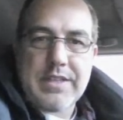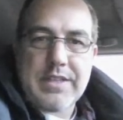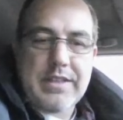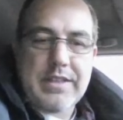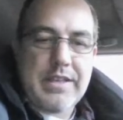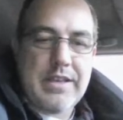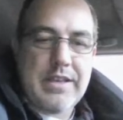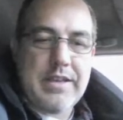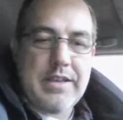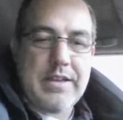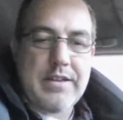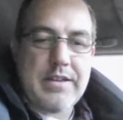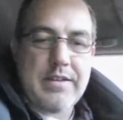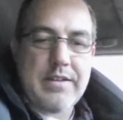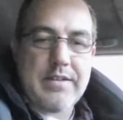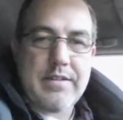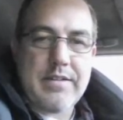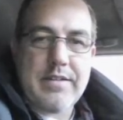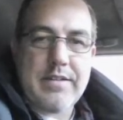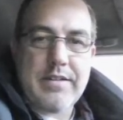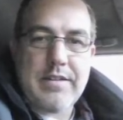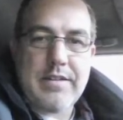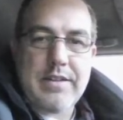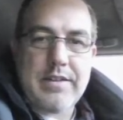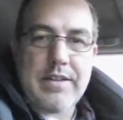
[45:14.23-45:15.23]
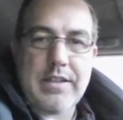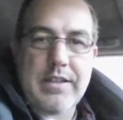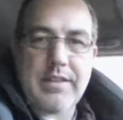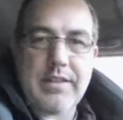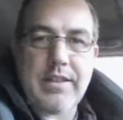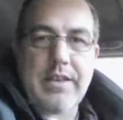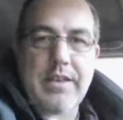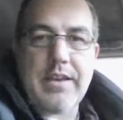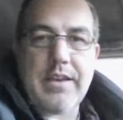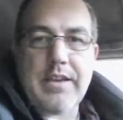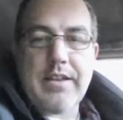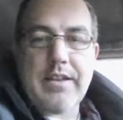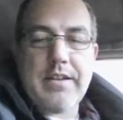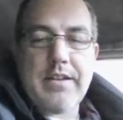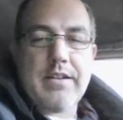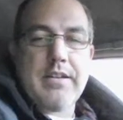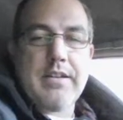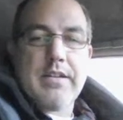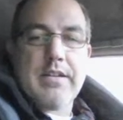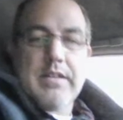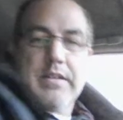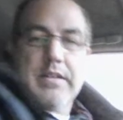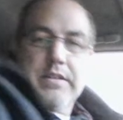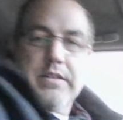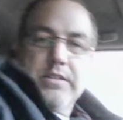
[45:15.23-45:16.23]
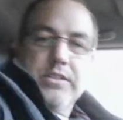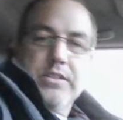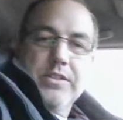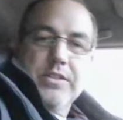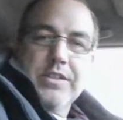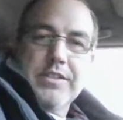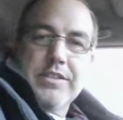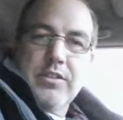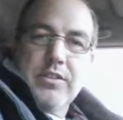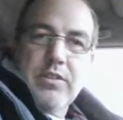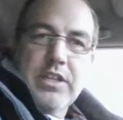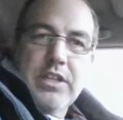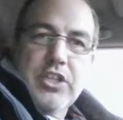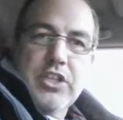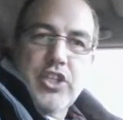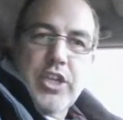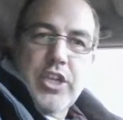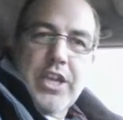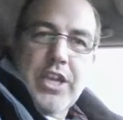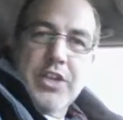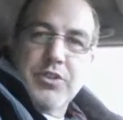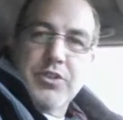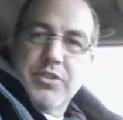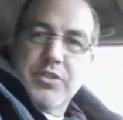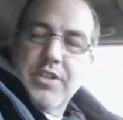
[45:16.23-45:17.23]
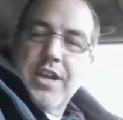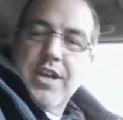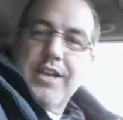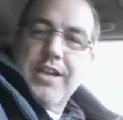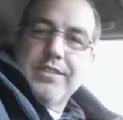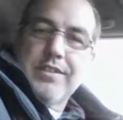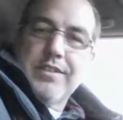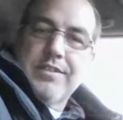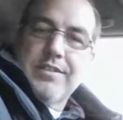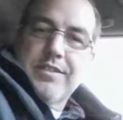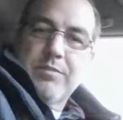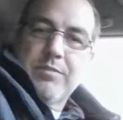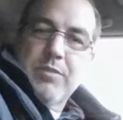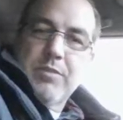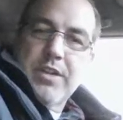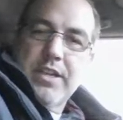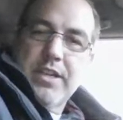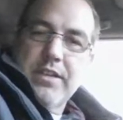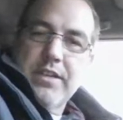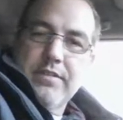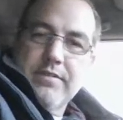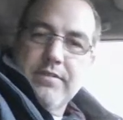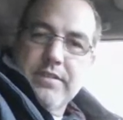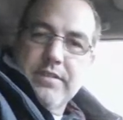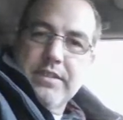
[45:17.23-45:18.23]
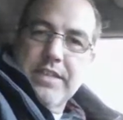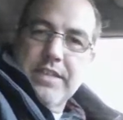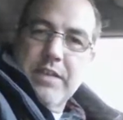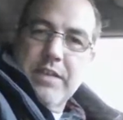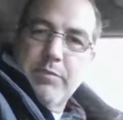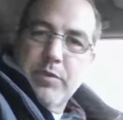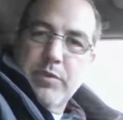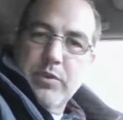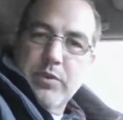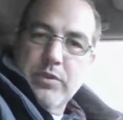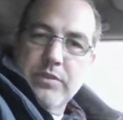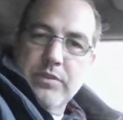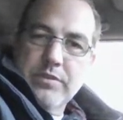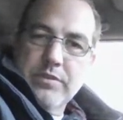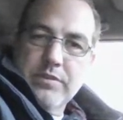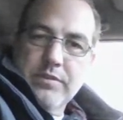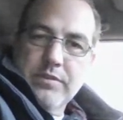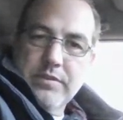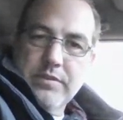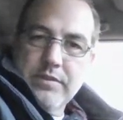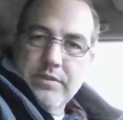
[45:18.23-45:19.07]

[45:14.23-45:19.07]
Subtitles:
That. Hit that. So that's the only change is knock system, right? That pull.